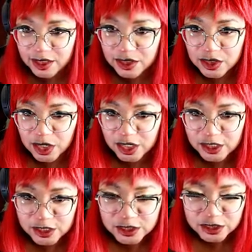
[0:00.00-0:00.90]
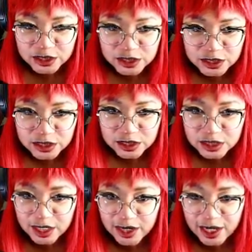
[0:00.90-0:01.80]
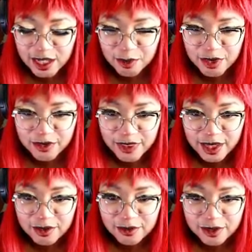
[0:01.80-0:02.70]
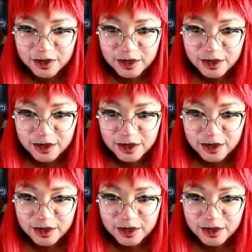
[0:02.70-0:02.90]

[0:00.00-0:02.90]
Sir. Okay, he broke that one.